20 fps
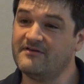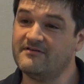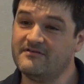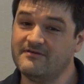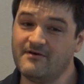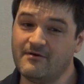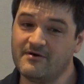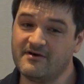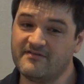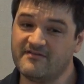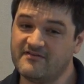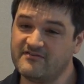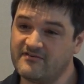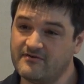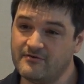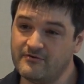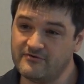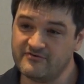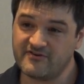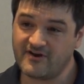decision.
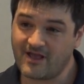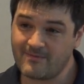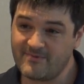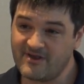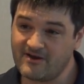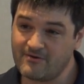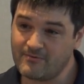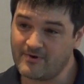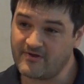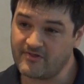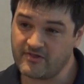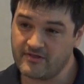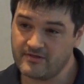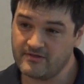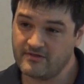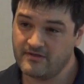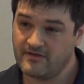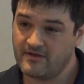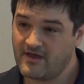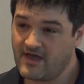Who should I peer with?
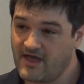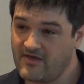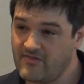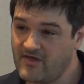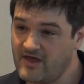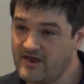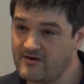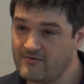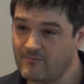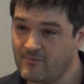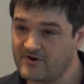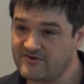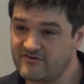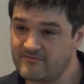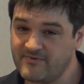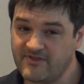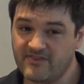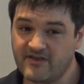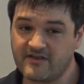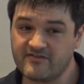And then what
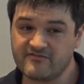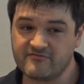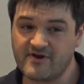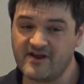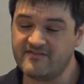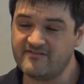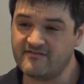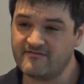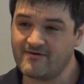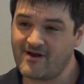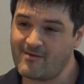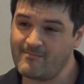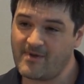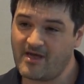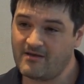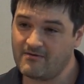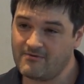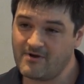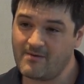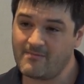should be the constraints around
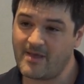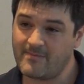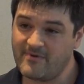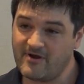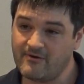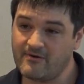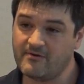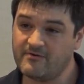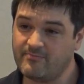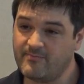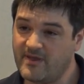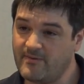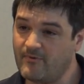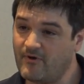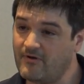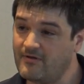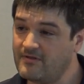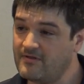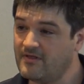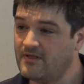my peering with
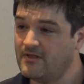people?